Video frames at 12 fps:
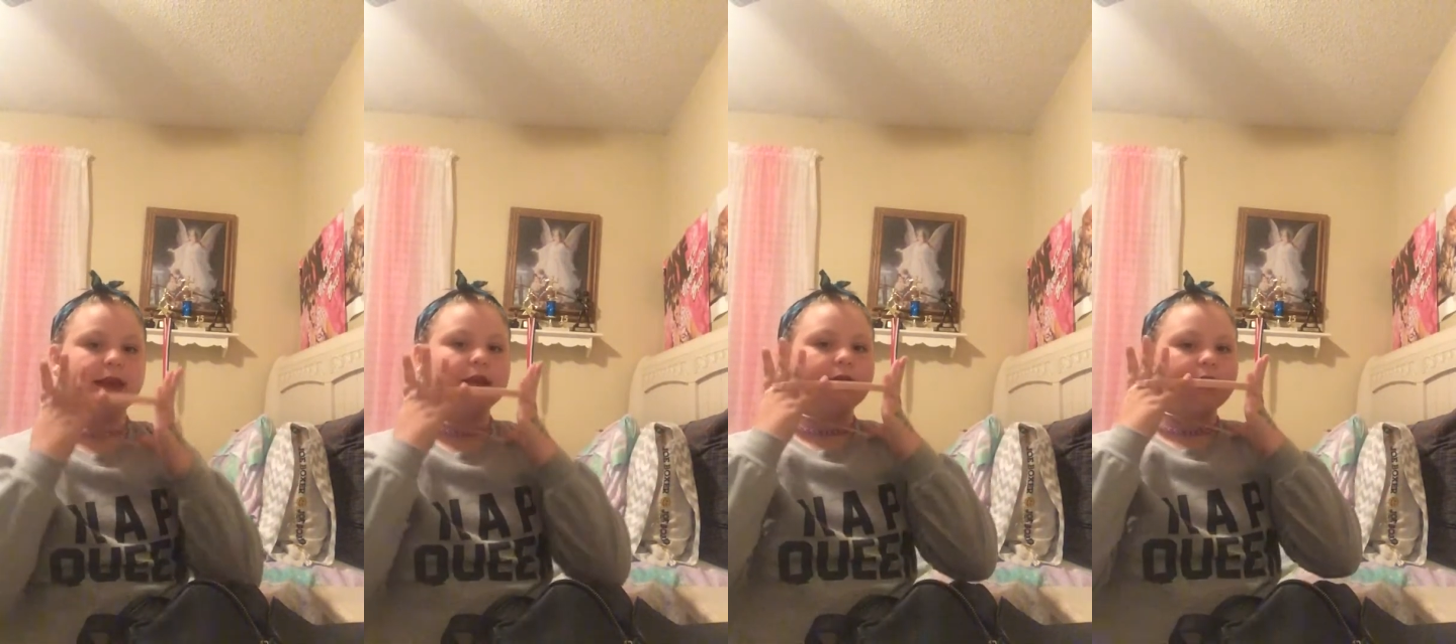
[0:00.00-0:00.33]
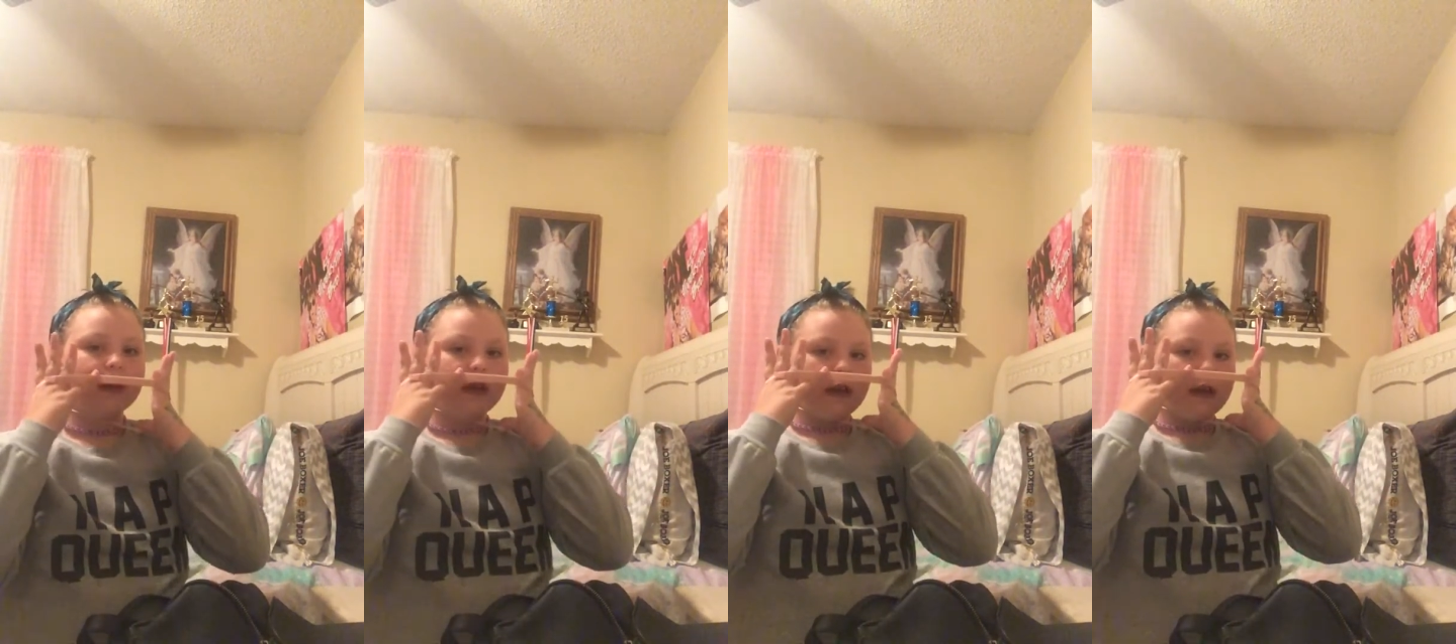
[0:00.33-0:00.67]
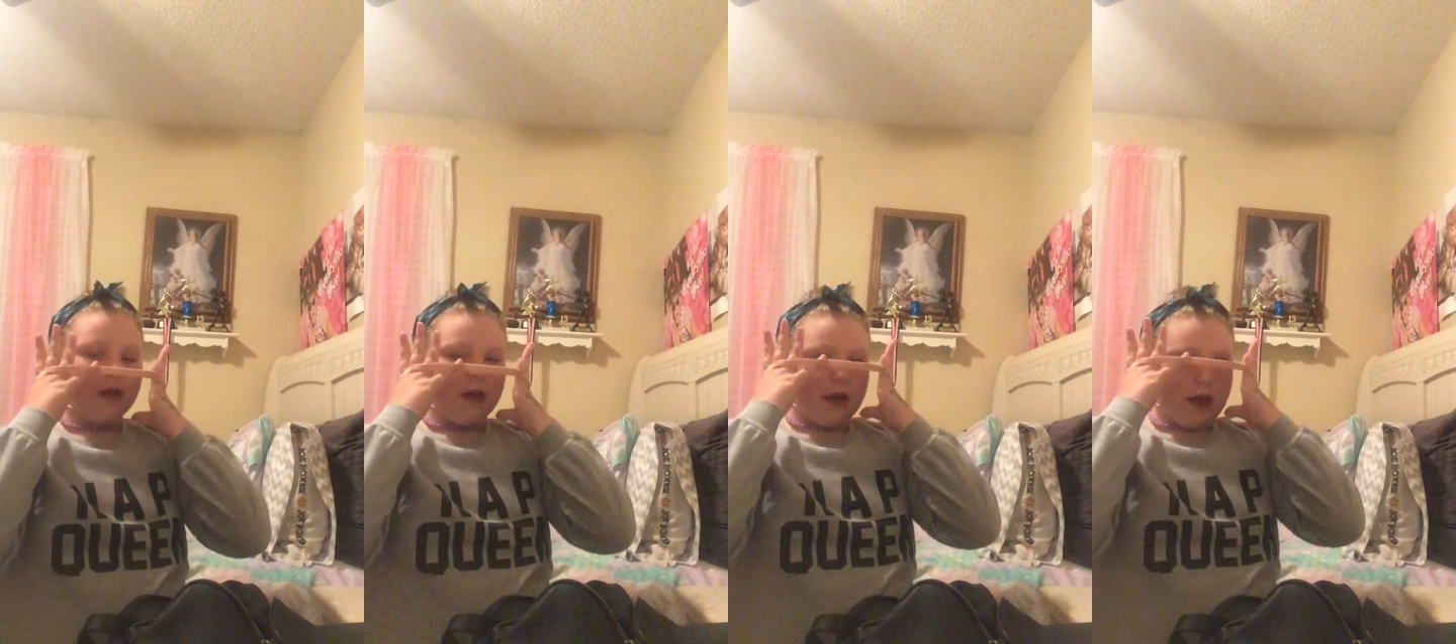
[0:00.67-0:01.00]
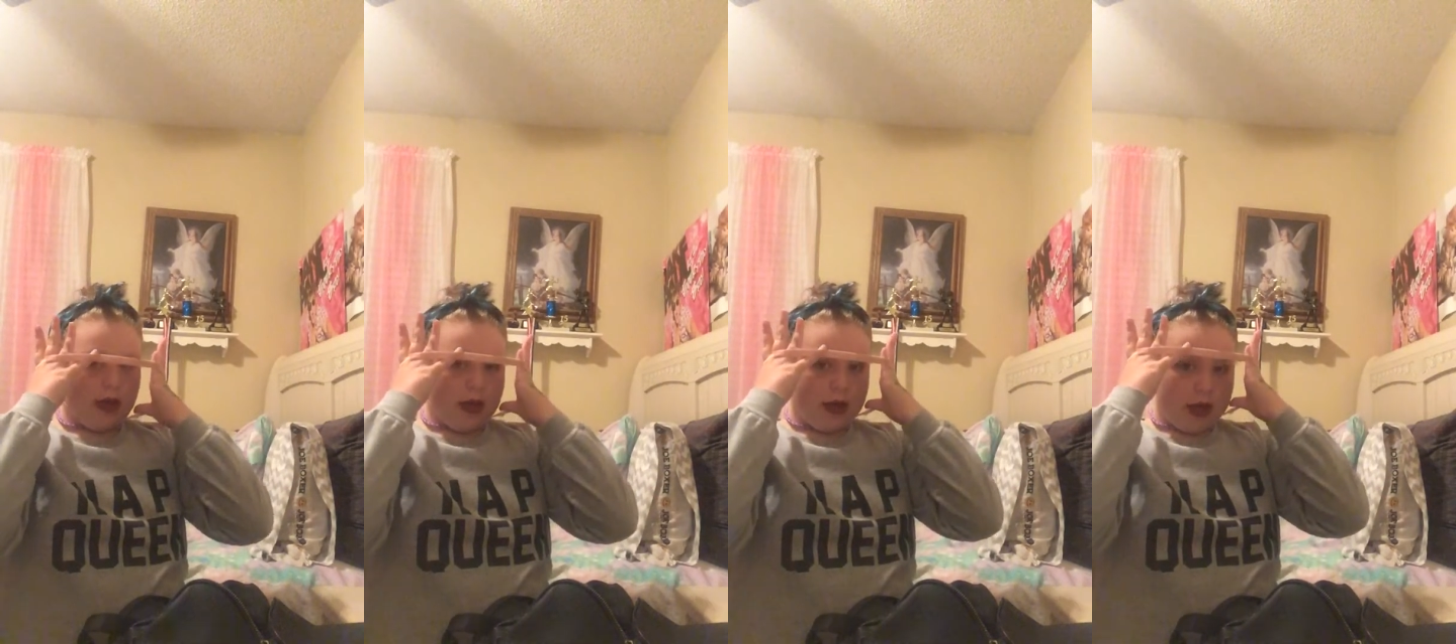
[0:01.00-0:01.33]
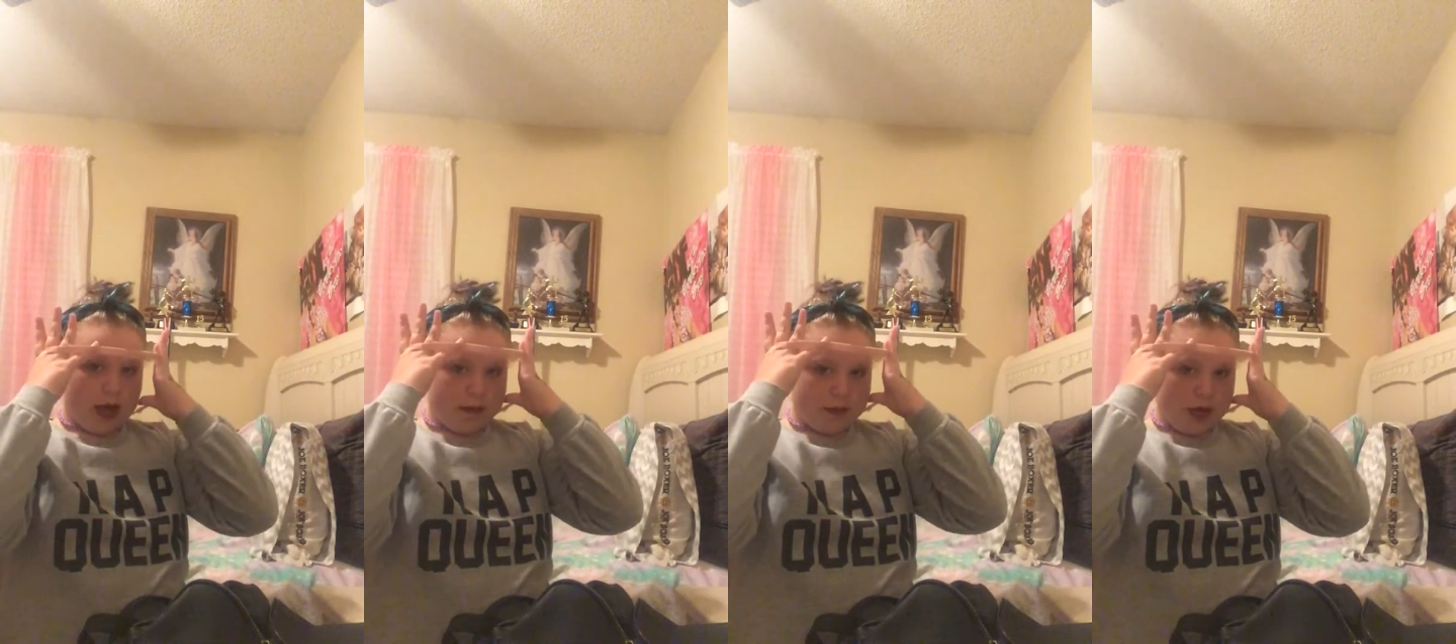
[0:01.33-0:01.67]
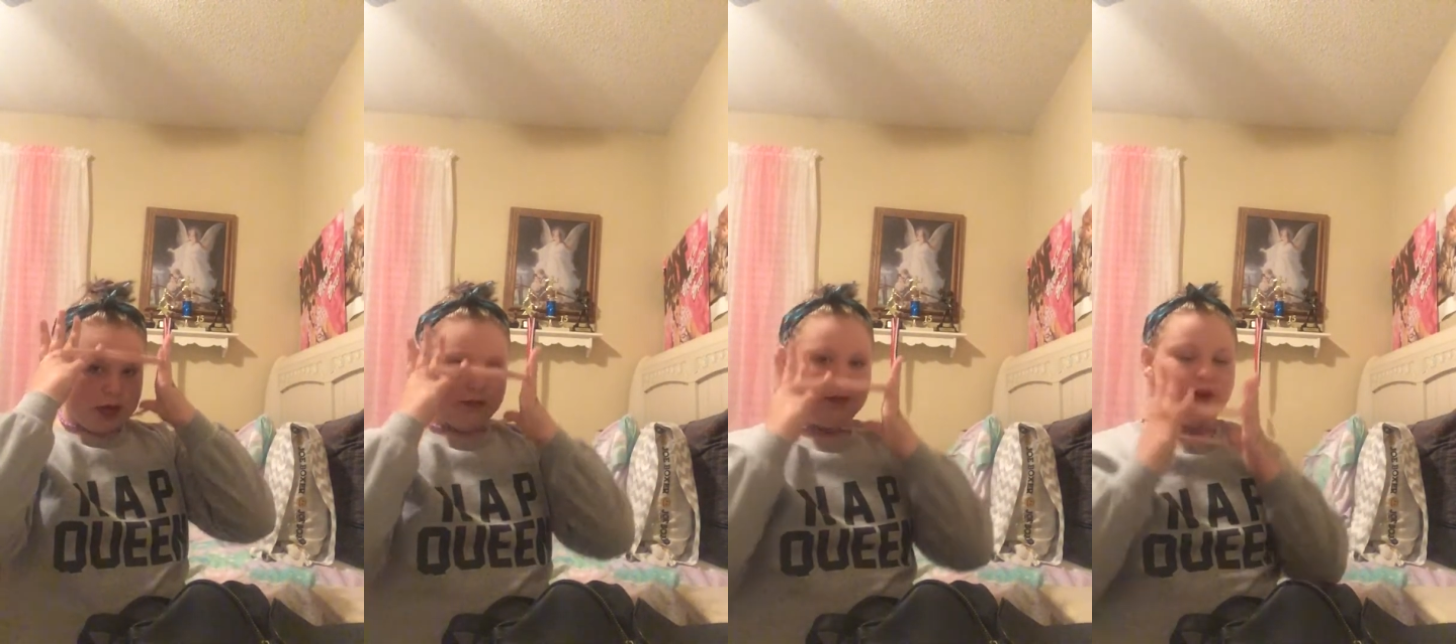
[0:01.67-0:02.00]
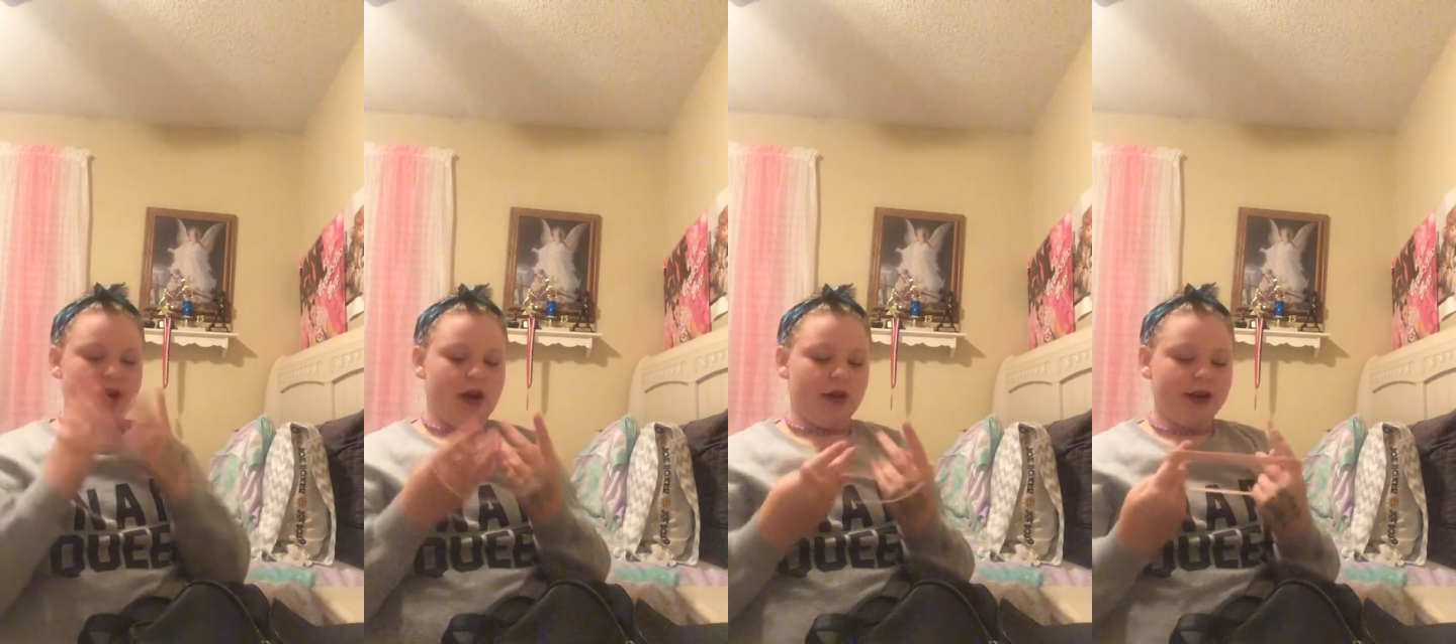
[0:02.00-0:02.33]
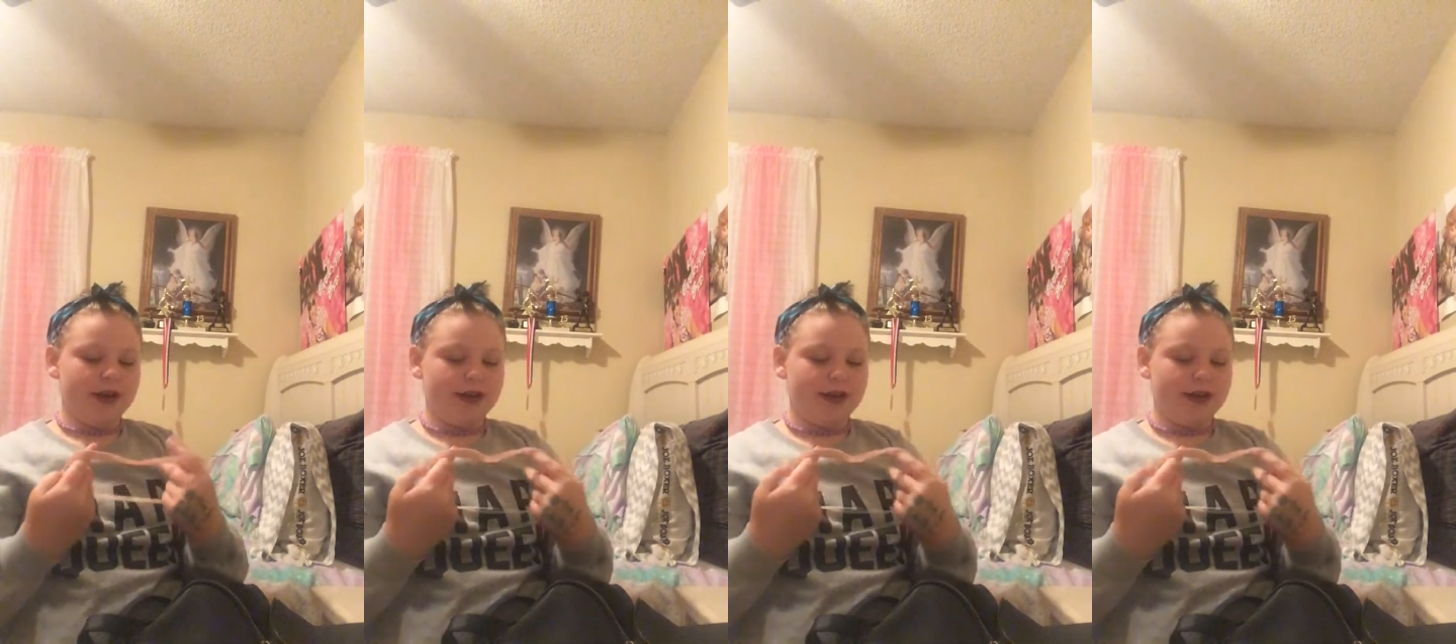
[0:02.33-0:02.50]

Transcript: it. I'm not going to put it on.